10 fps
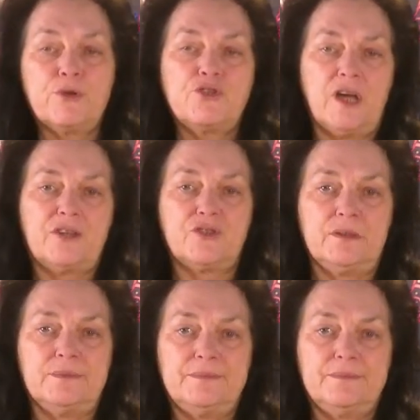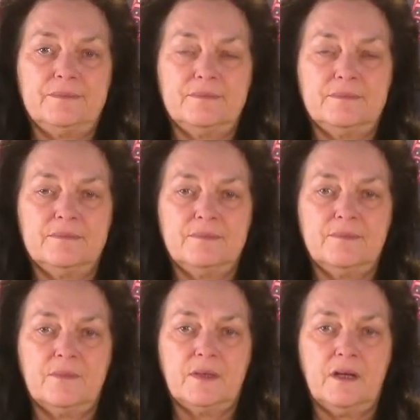projection.
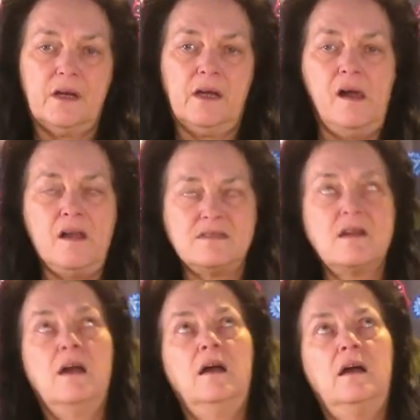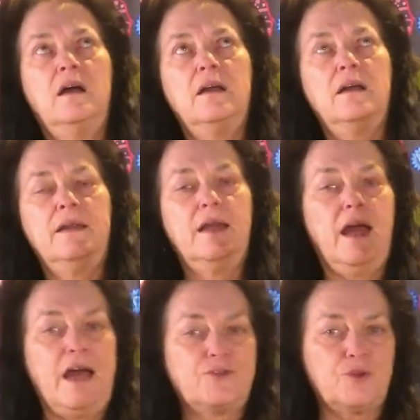All right. Now,
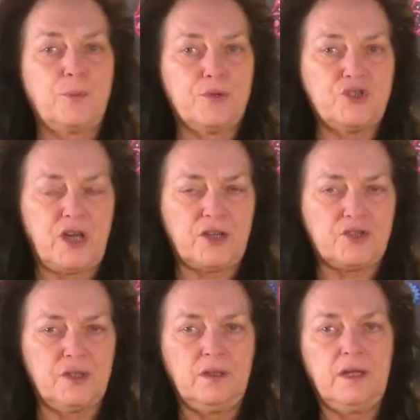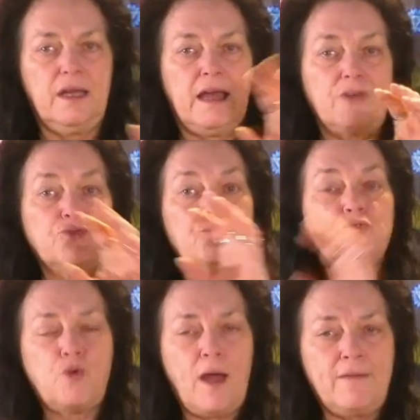astral projection and astral
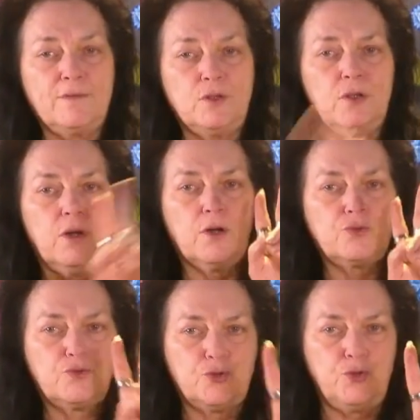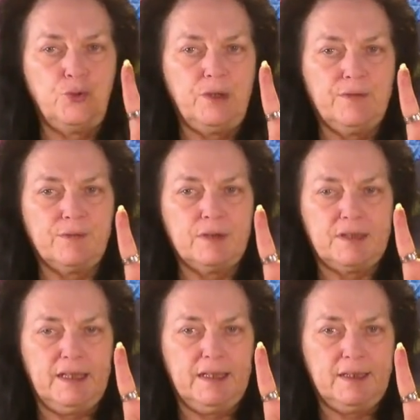travel are two different
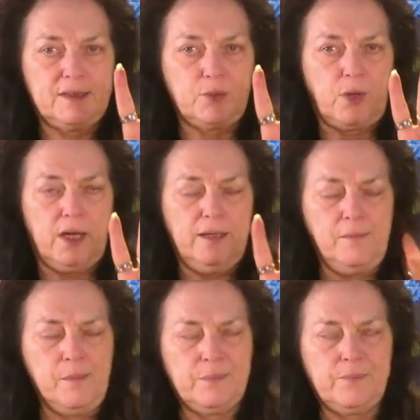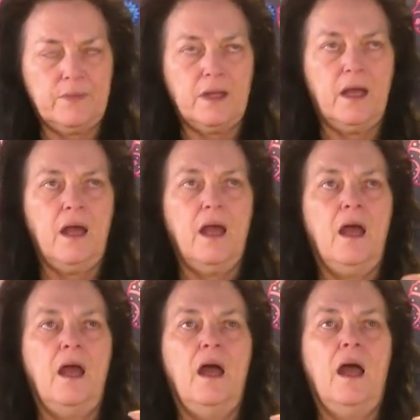things, okay?
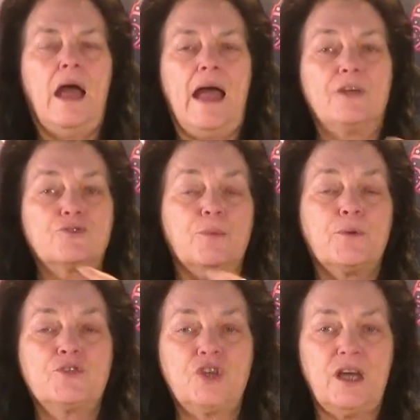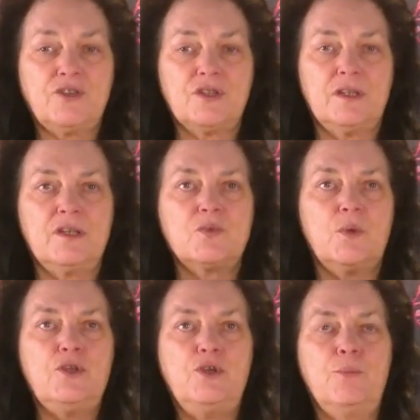Astral projection is
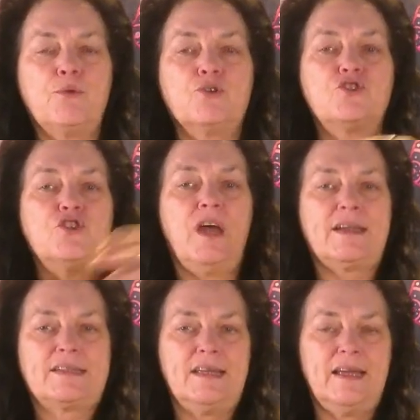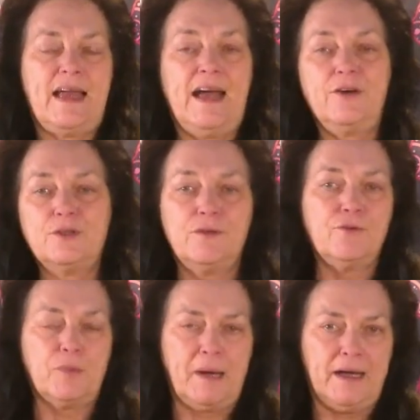when you project out of
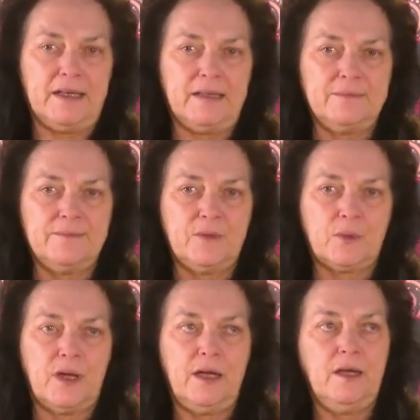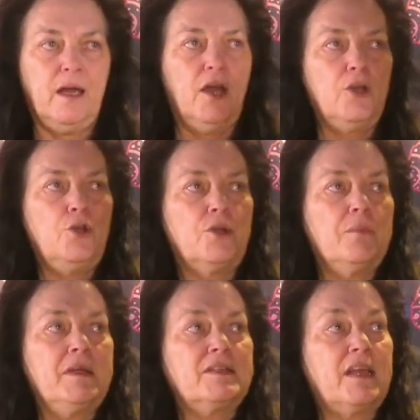your body, okay? You
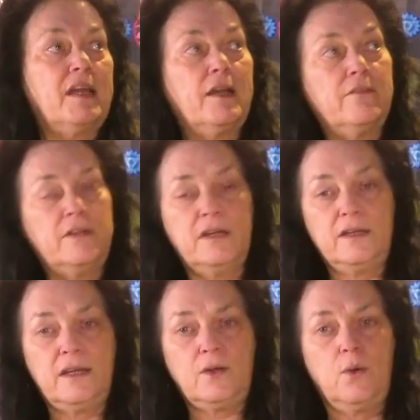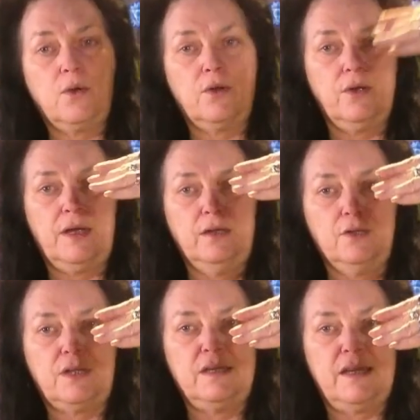can be standing over there in that corner and
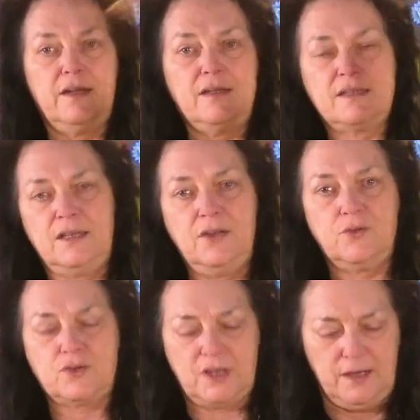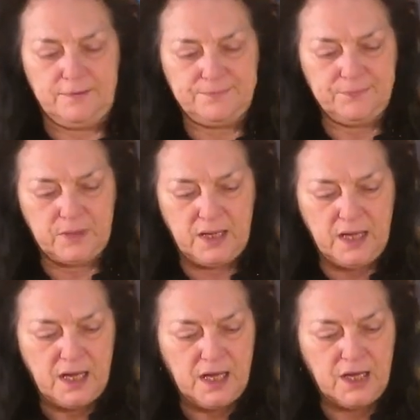looking down and seeing yourself.
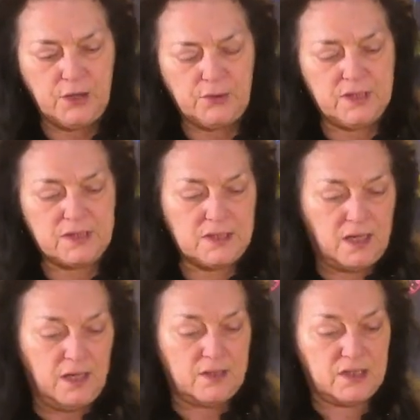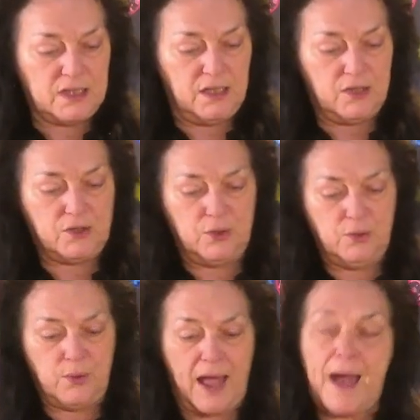You know, this does tend
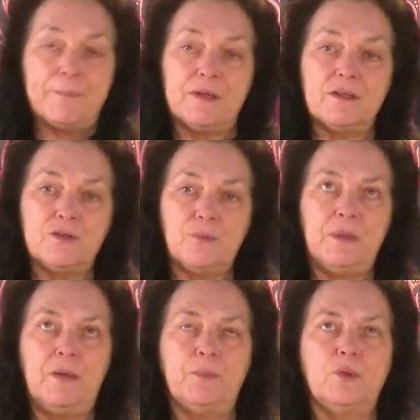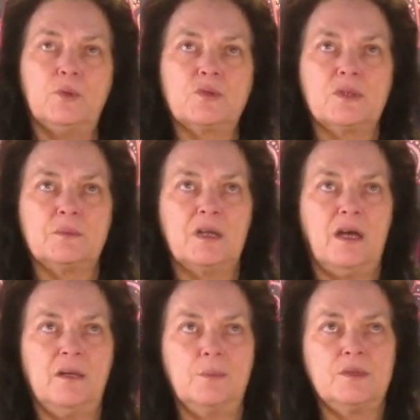to happen to people
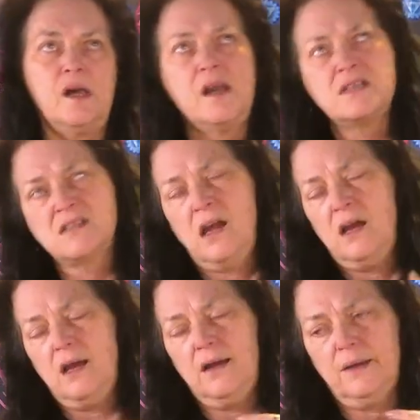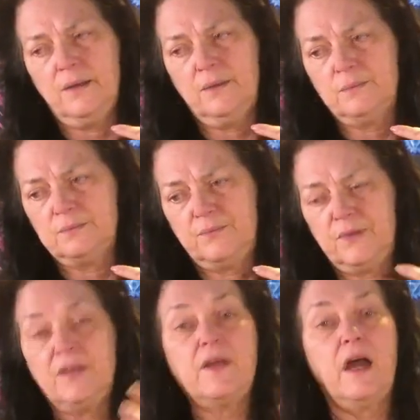sometimes um,
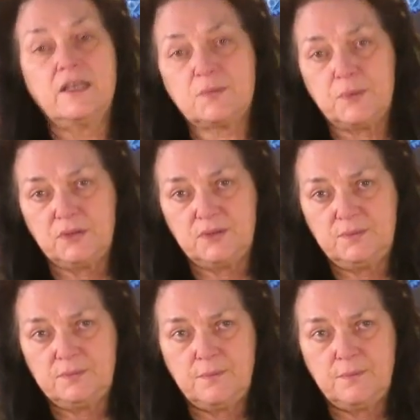in the hospital,